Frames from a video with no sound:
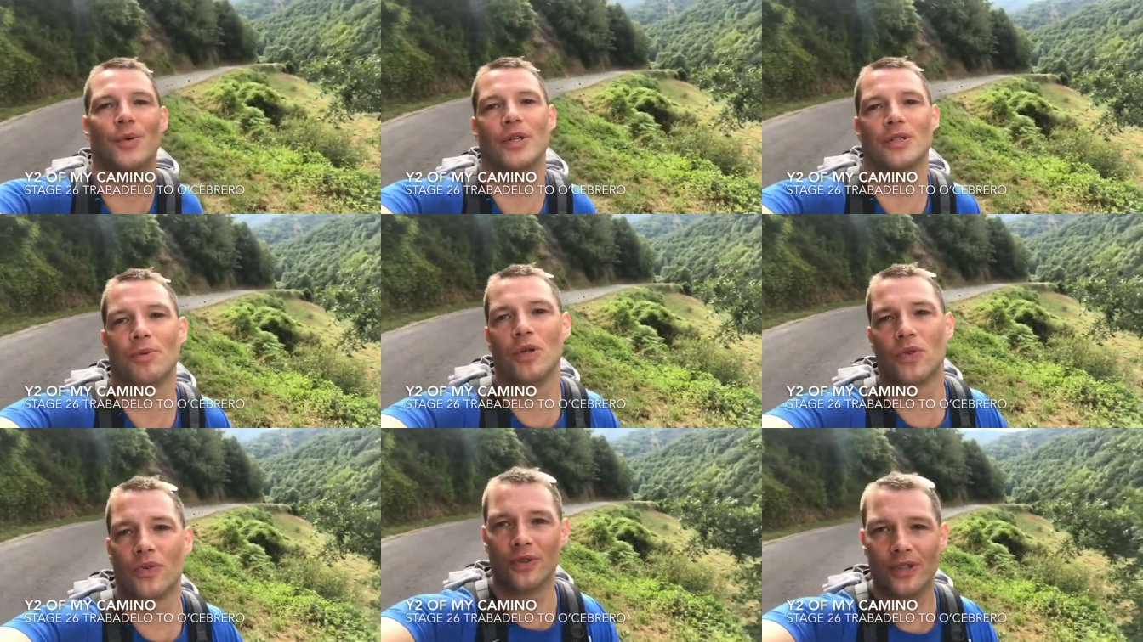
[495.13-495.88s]
But it's
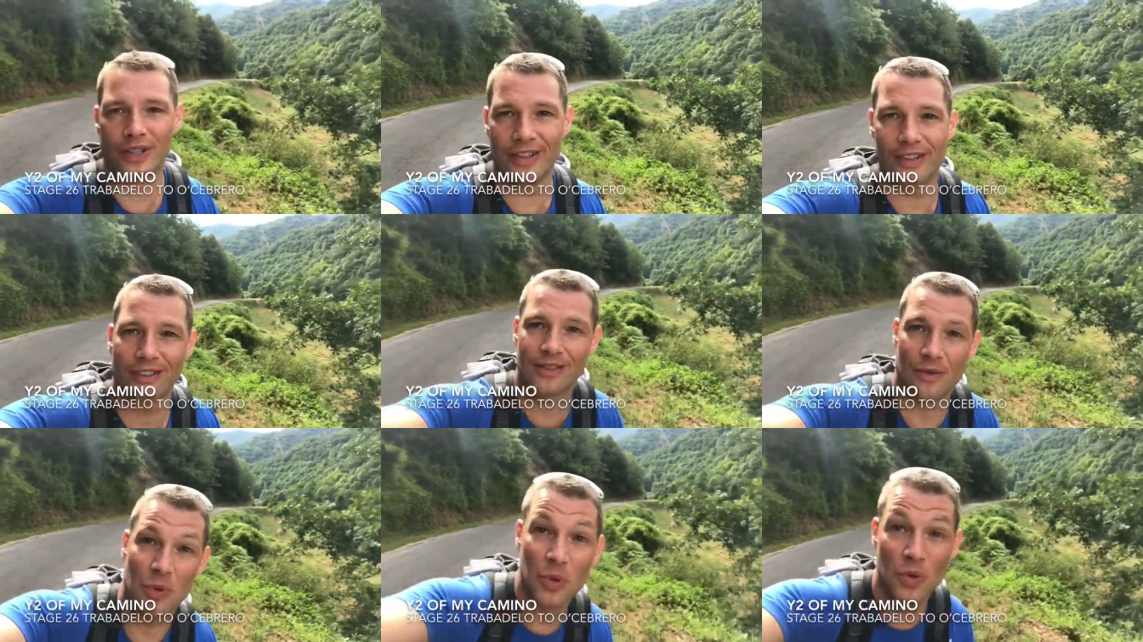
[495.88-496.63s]
beautiful,
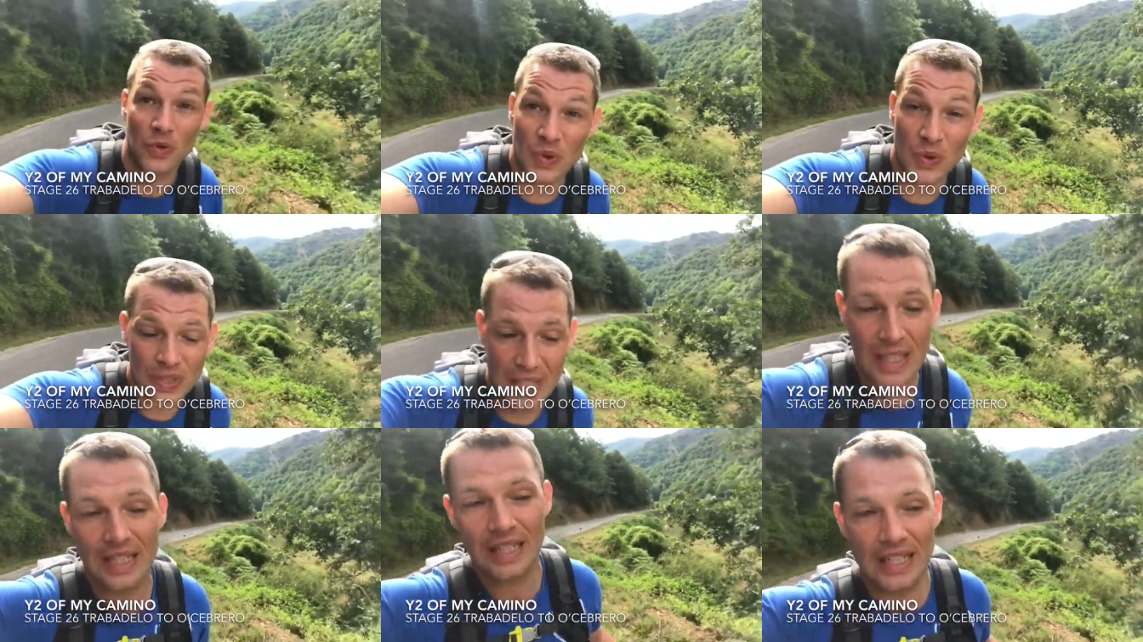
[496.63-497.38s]
so beautiful.
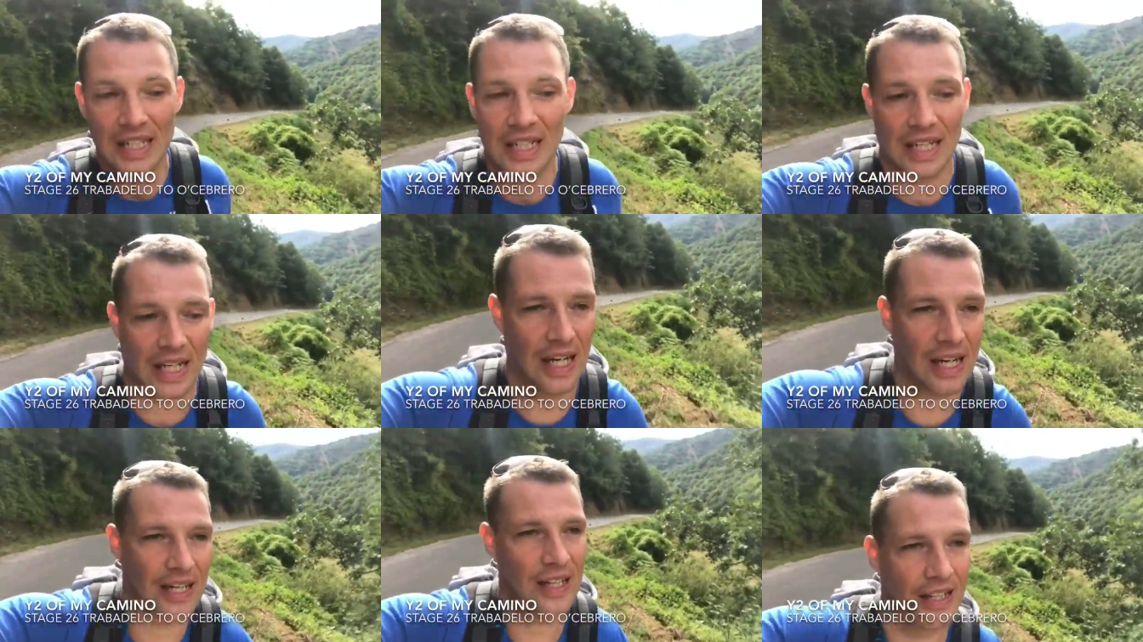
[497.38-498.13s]

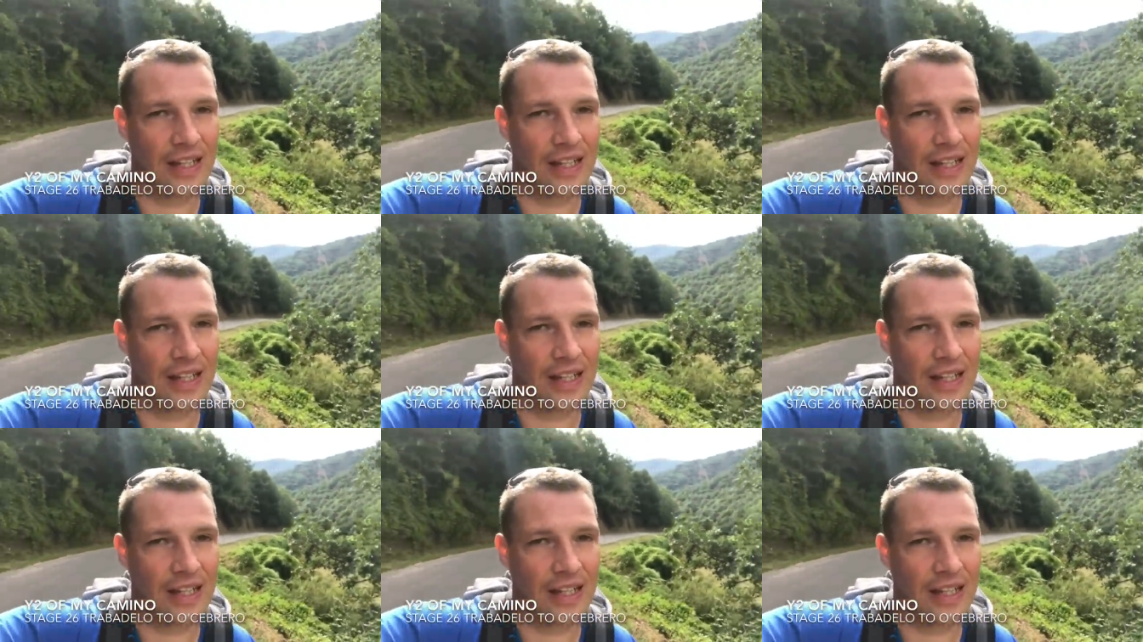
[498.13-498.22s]
Uh,